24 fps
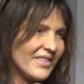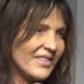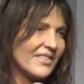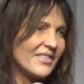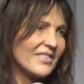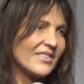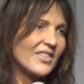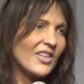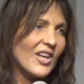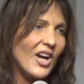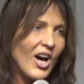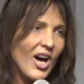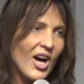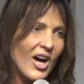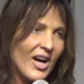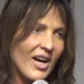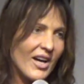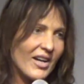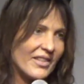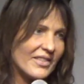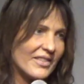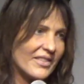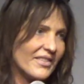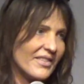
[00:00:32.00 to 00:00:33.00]
is
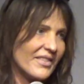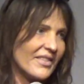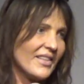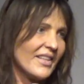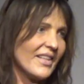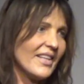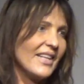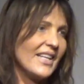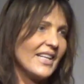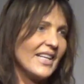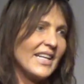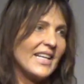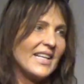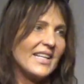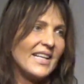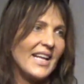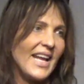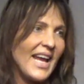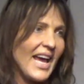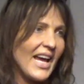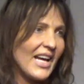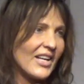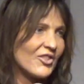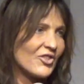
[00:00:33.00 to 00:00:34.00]
God in
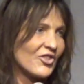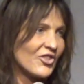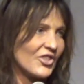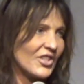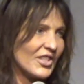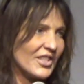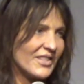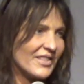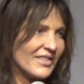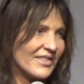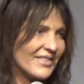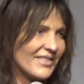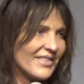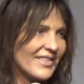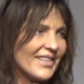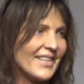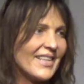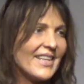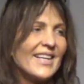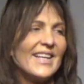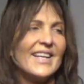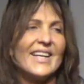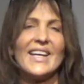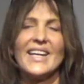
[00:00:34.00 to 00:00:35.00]
action,
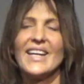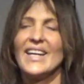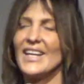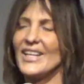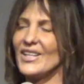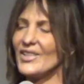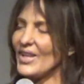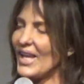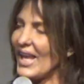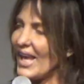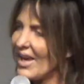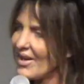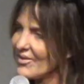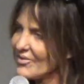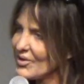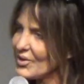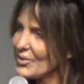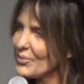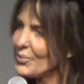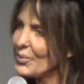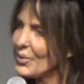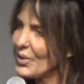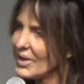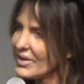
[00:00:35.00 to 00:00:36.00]

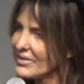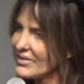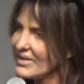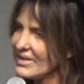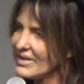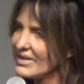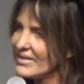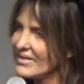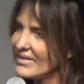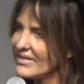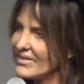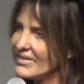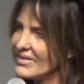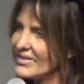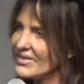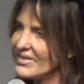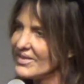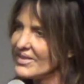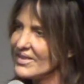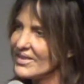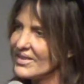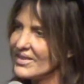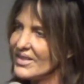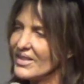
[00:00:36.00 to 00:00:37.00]
ever present.
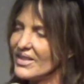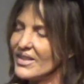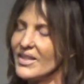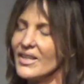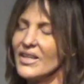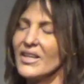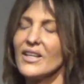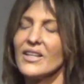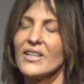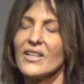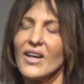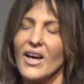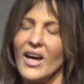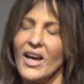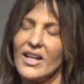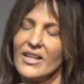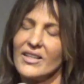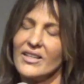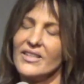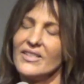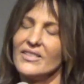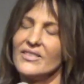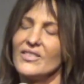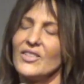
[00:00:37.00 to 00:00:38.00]

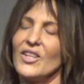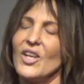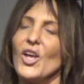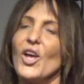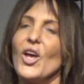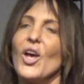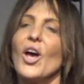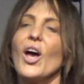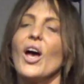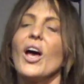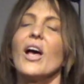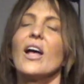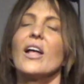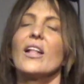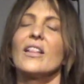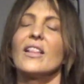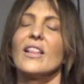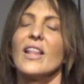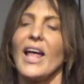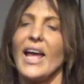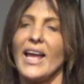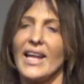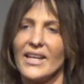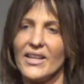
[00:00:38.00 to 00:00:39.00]
God is
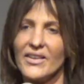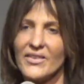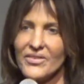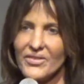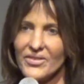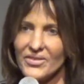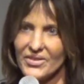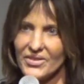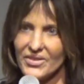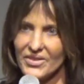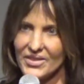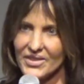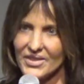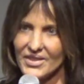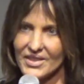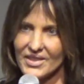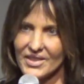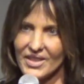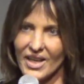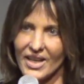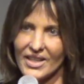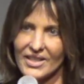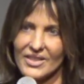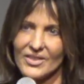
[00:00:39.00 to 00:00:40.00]
life.
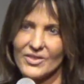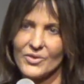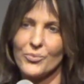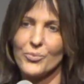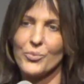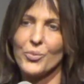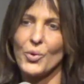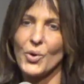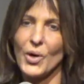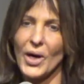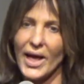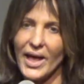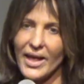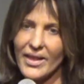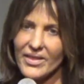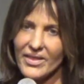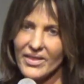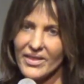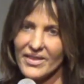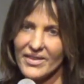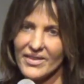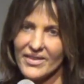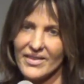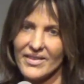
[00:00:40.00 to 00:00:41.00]
God is breath.
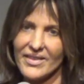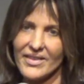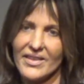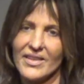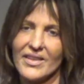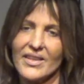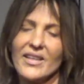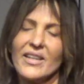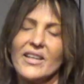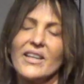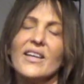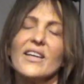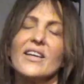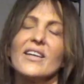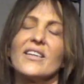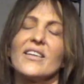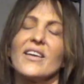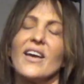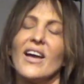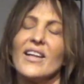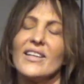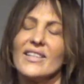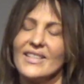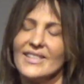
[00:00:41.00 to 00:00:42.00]

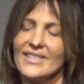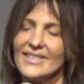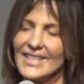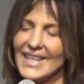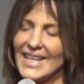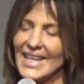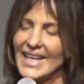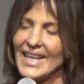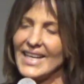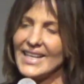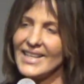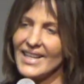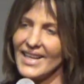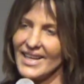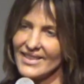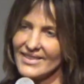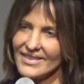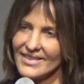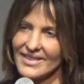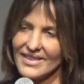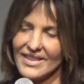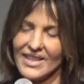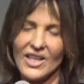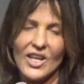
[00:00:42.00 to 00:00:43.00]
God is in us.
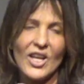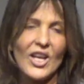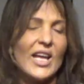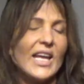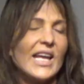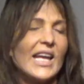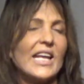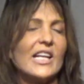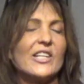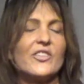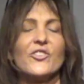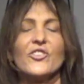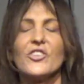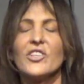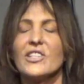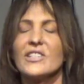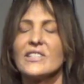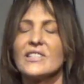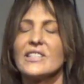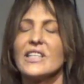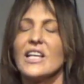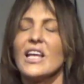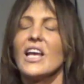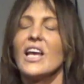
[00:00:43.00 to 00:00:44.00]
It
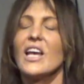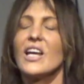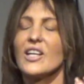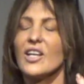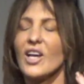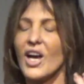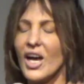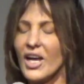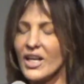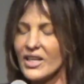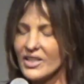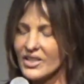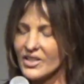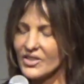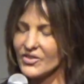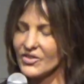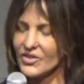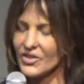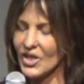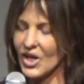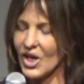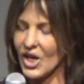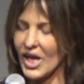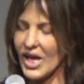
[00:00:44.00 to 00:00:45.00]
just, God
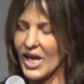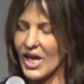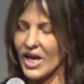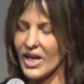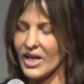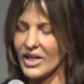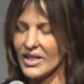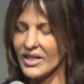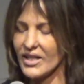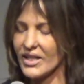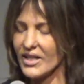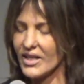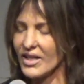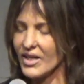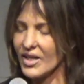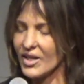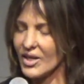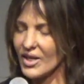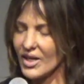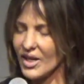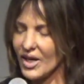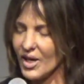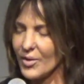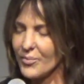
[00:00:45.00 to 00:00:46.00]
is
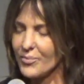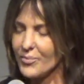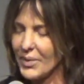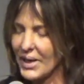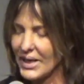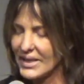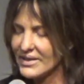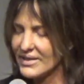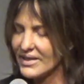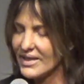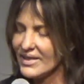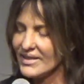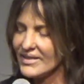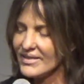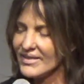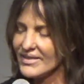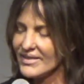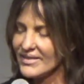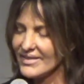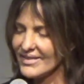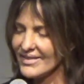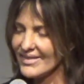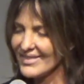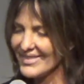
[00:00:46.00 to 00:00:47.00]

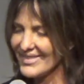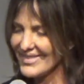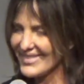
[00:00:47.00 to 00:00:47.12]
abundance